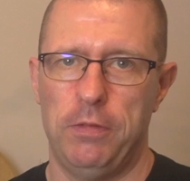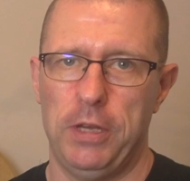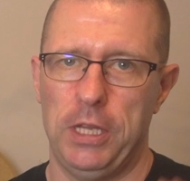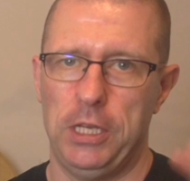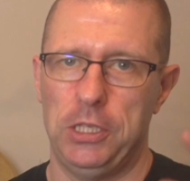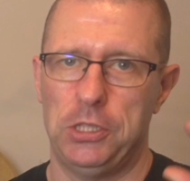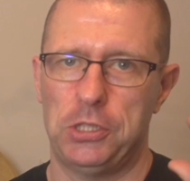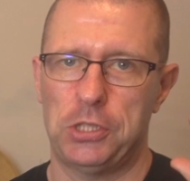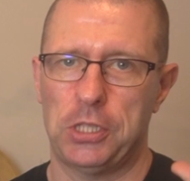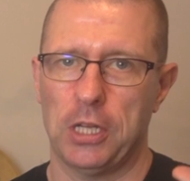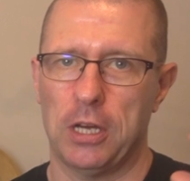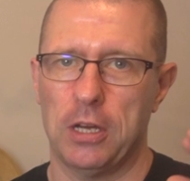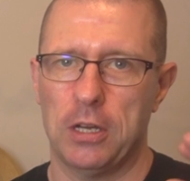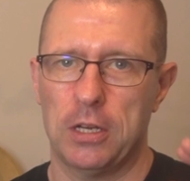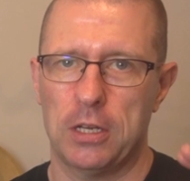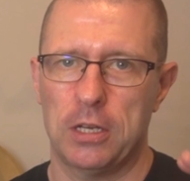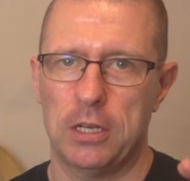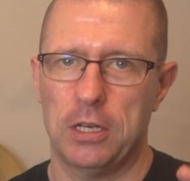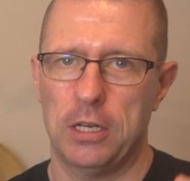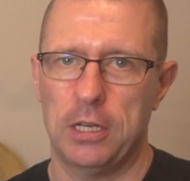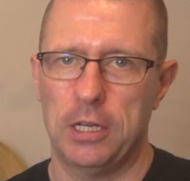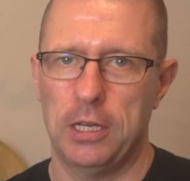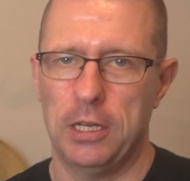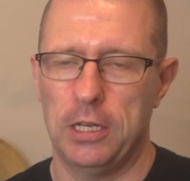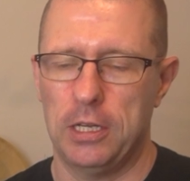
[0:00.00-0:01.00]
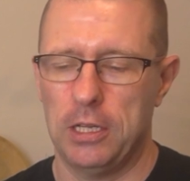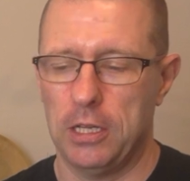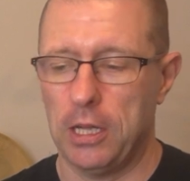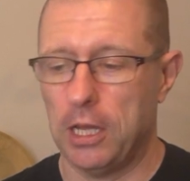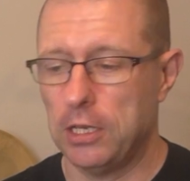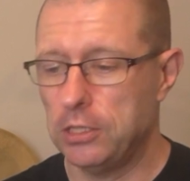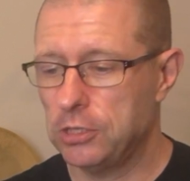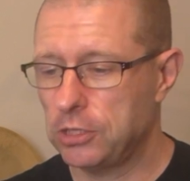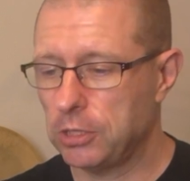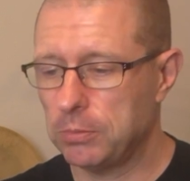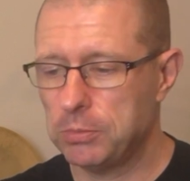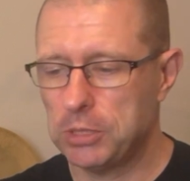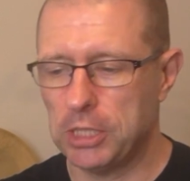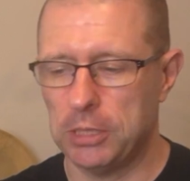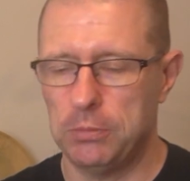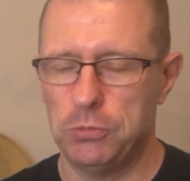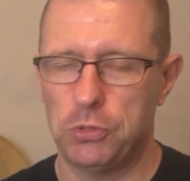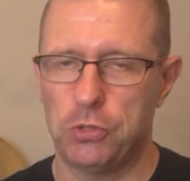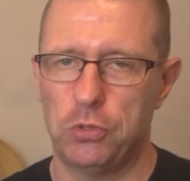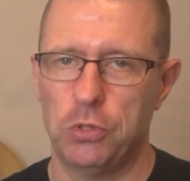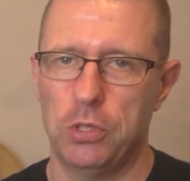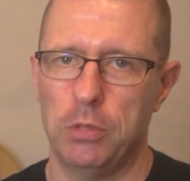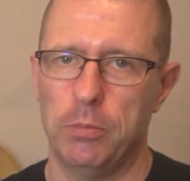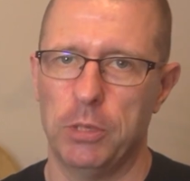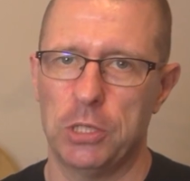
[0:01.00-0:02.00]
very start, and
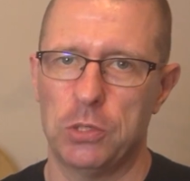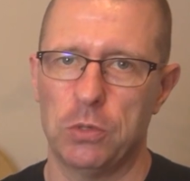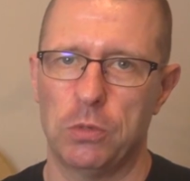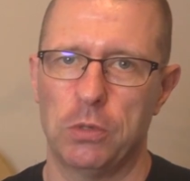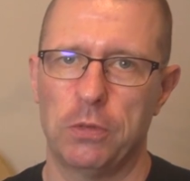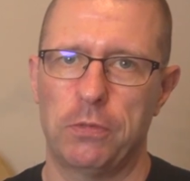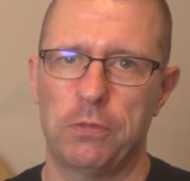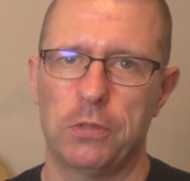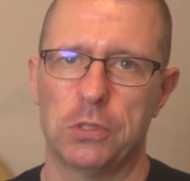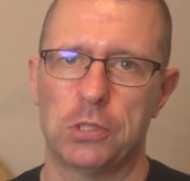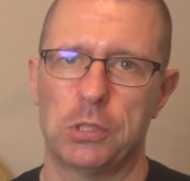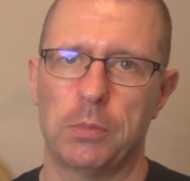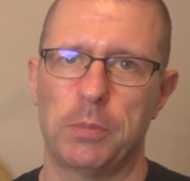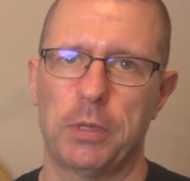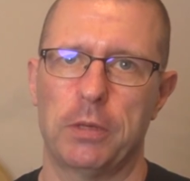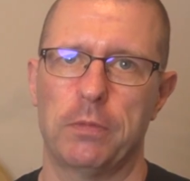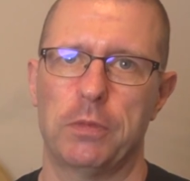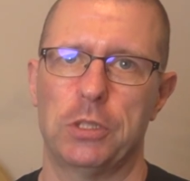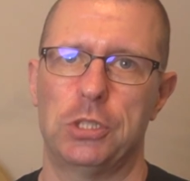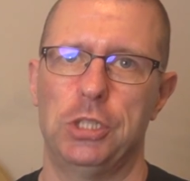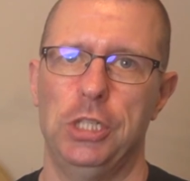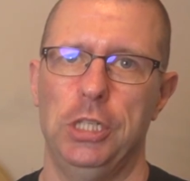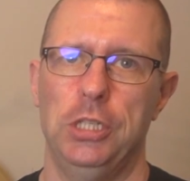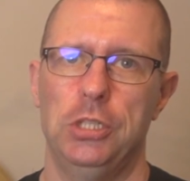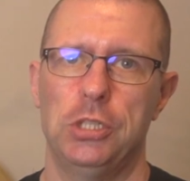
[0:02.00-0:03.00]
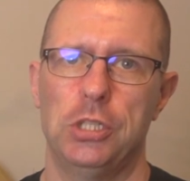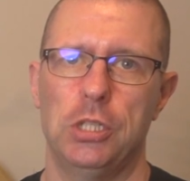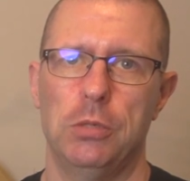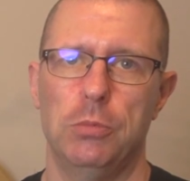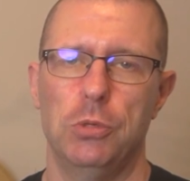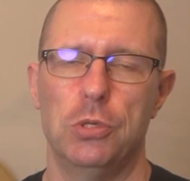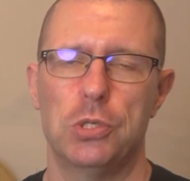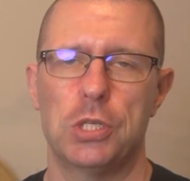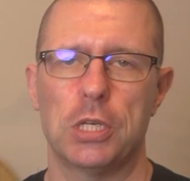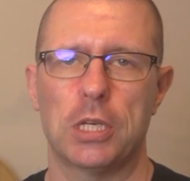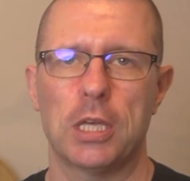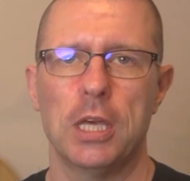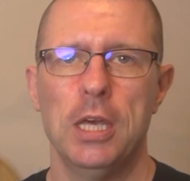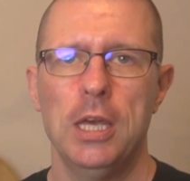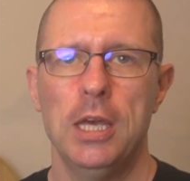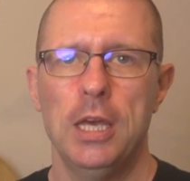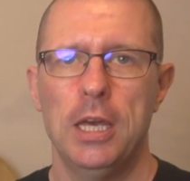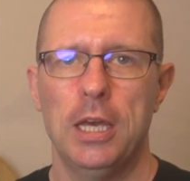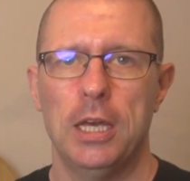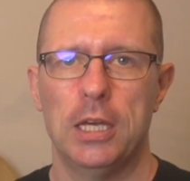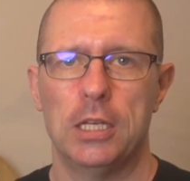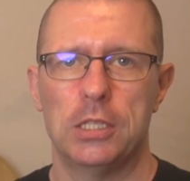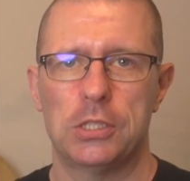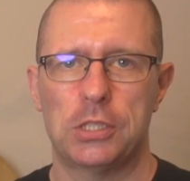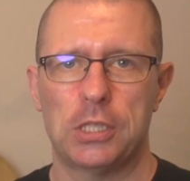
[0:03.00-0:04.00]
sometimes through the middle if there's a bit of a change in the music,
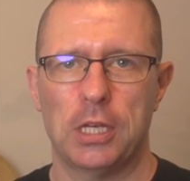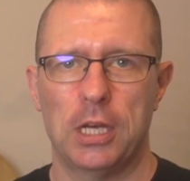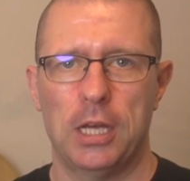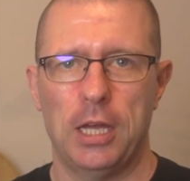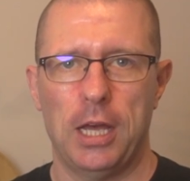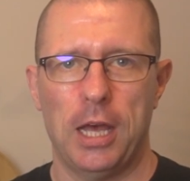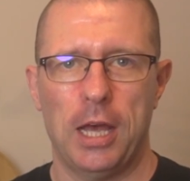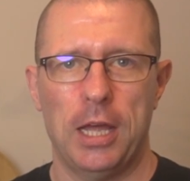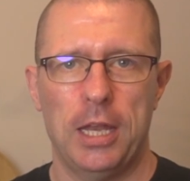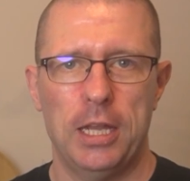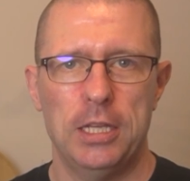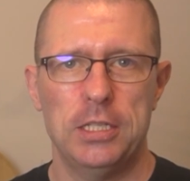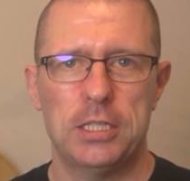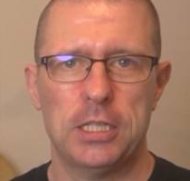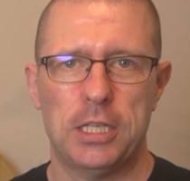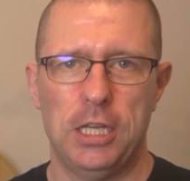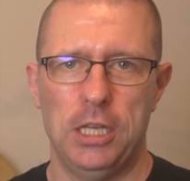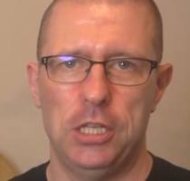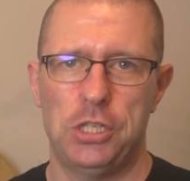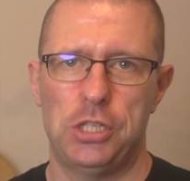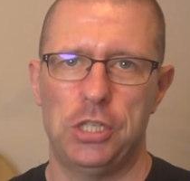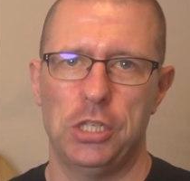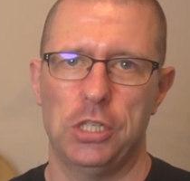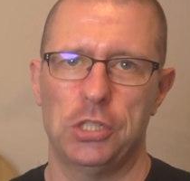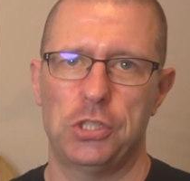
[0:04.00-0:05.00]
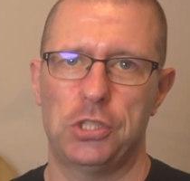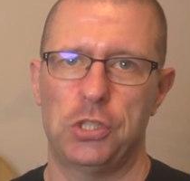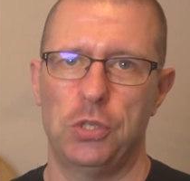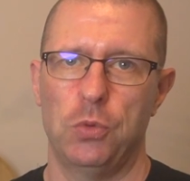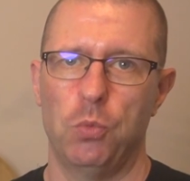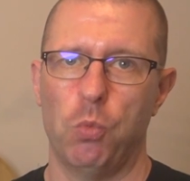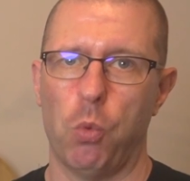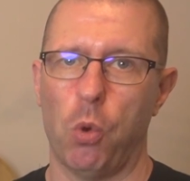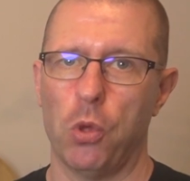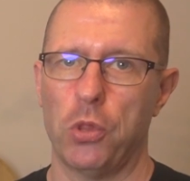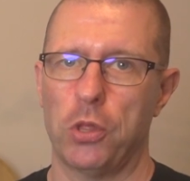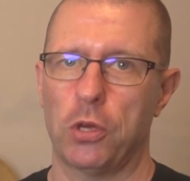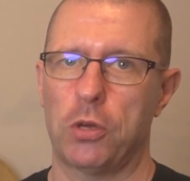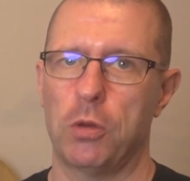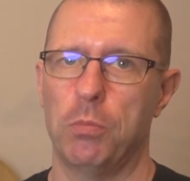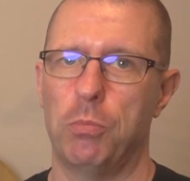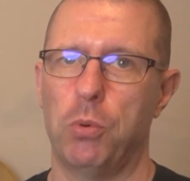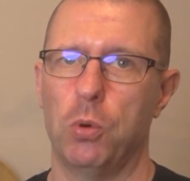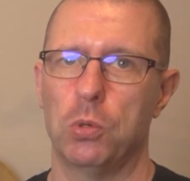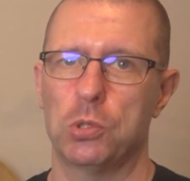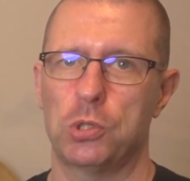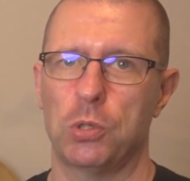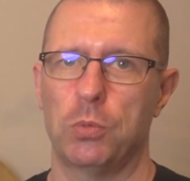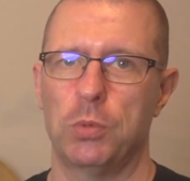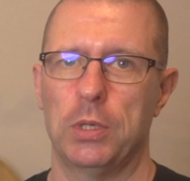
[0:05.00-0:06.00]
is an indication as to what the
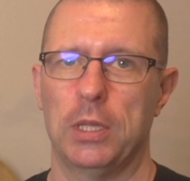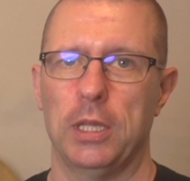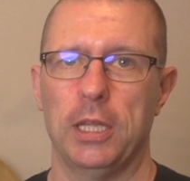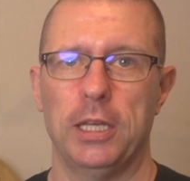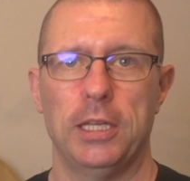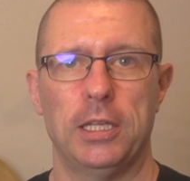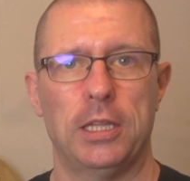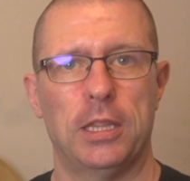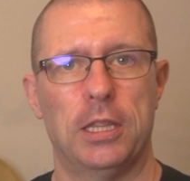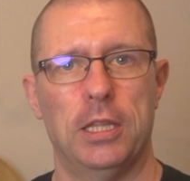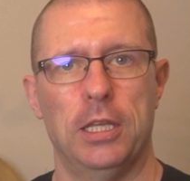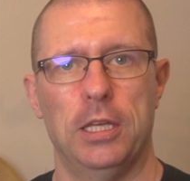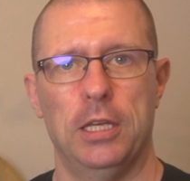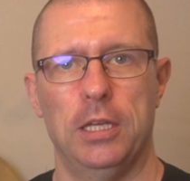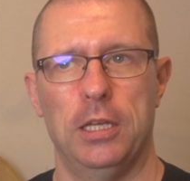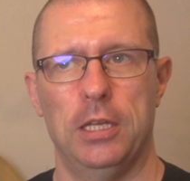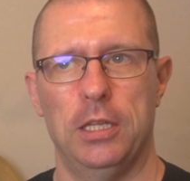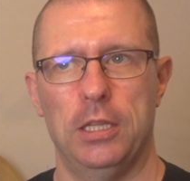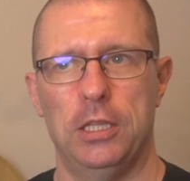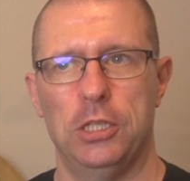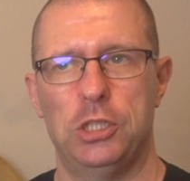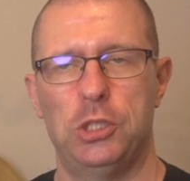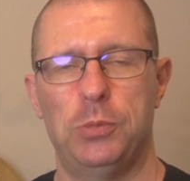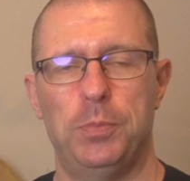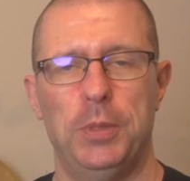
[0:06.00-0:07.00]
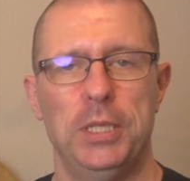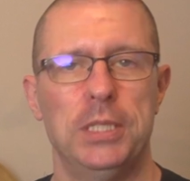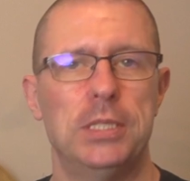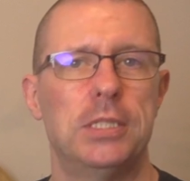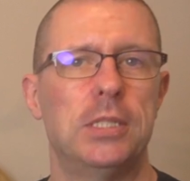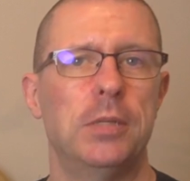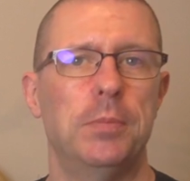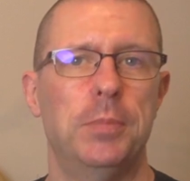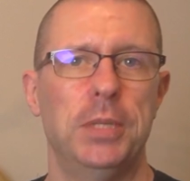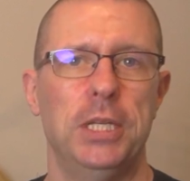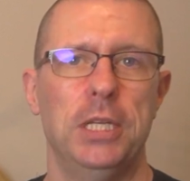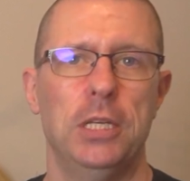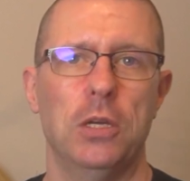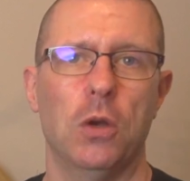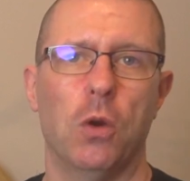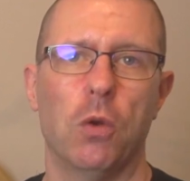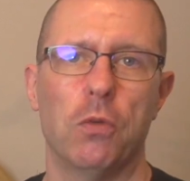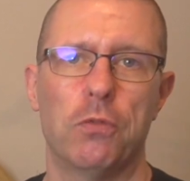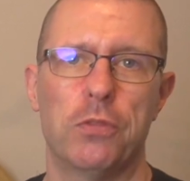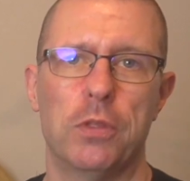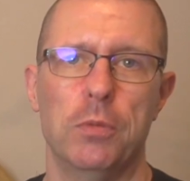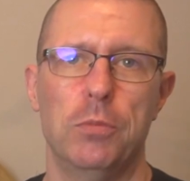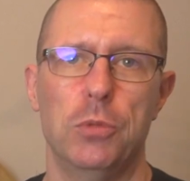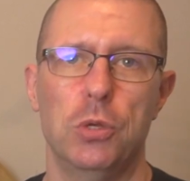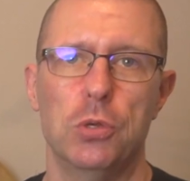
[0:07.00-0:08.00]
composer would like the speed to be
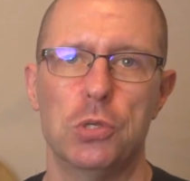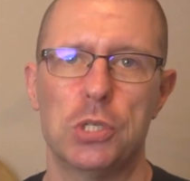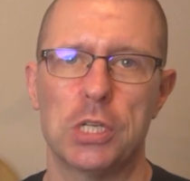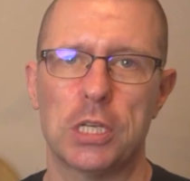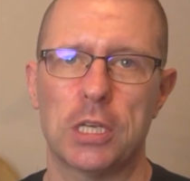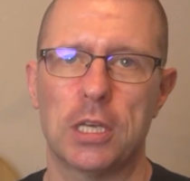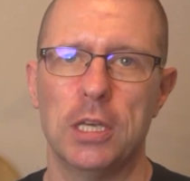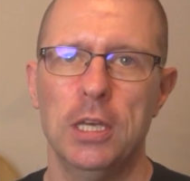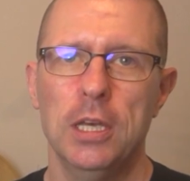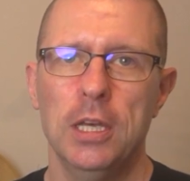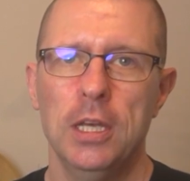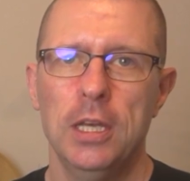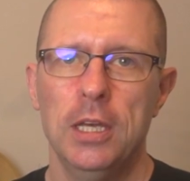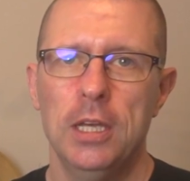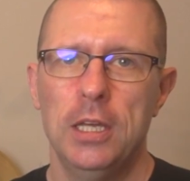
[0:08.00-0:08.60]
of the music.